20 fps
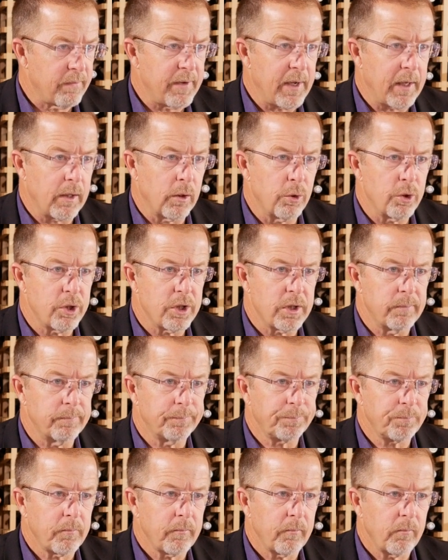dilution.
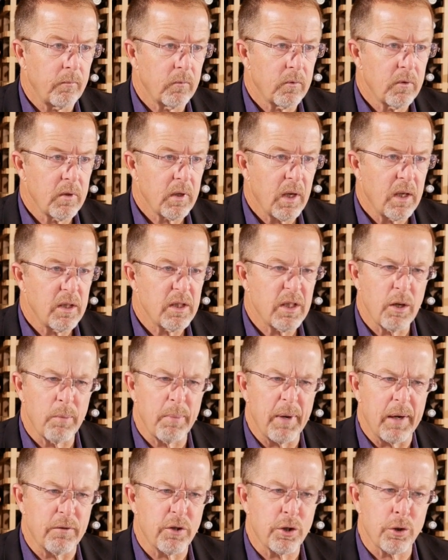It's a little
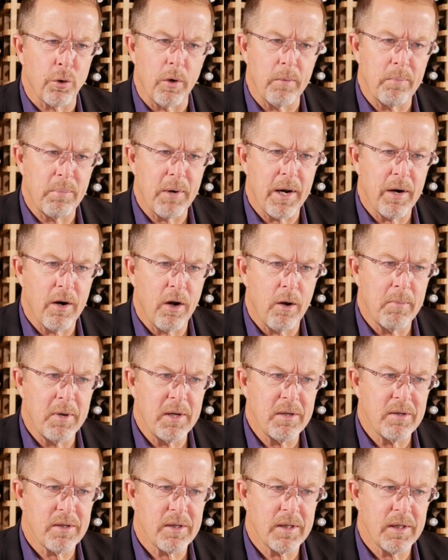bit of shortbread
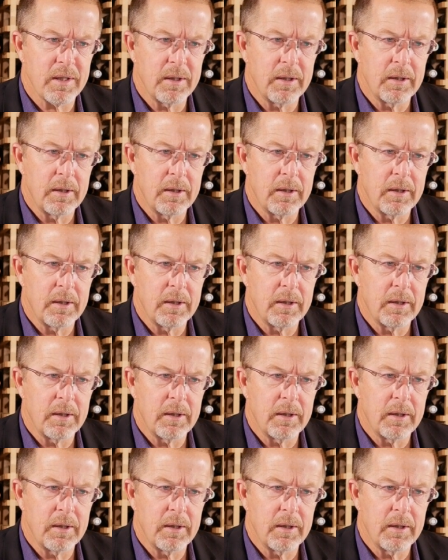almost,